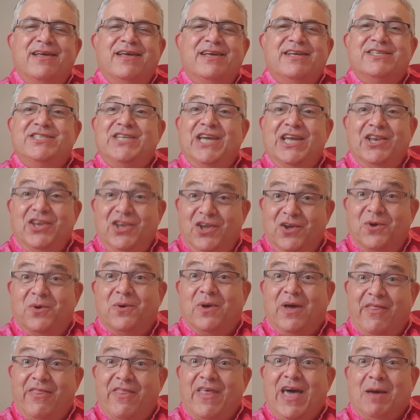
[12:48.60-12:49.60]
She
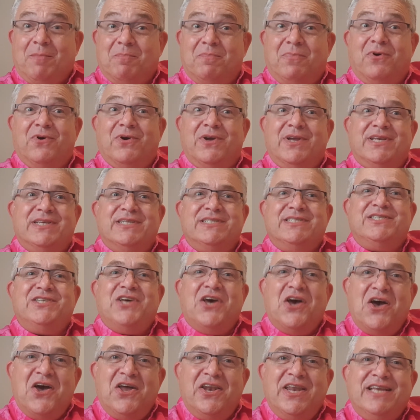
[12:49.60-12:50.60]
knew at that point.
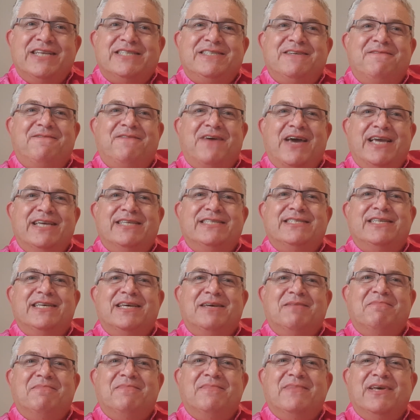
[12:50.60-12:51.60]
Turning to face
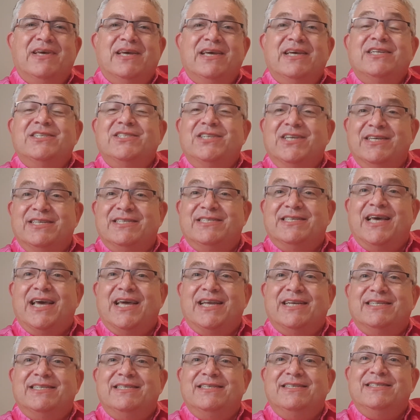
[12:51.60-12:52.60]
him, she
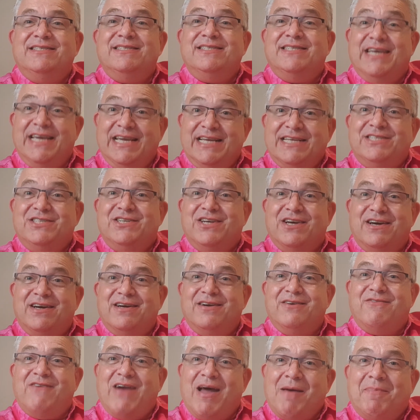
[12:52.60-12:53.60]
said, "Teacher,
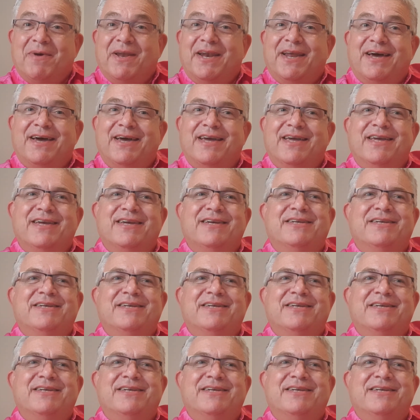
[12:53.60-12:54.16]
Rabboni."